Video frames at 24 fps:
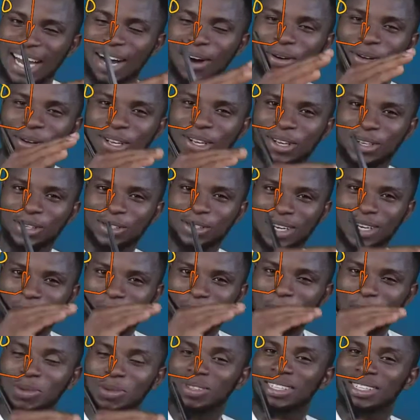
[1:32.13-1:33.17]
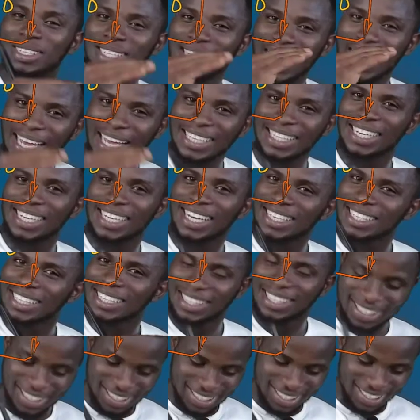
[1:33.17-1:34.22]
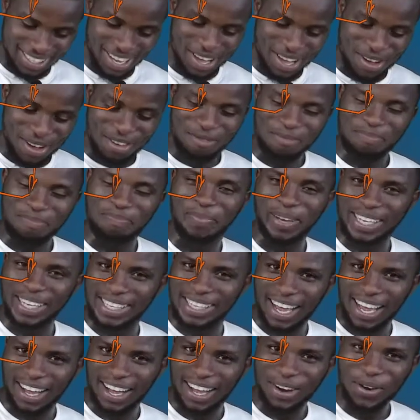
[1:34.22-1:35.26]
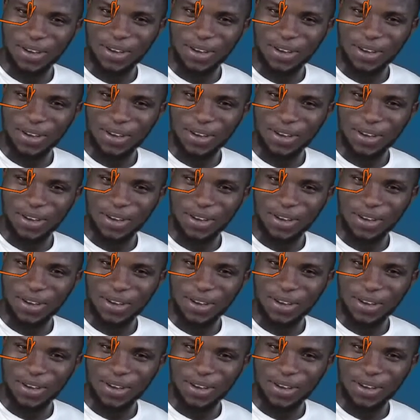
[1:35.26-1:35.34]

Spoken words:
it down. So I'll be able to digest it better.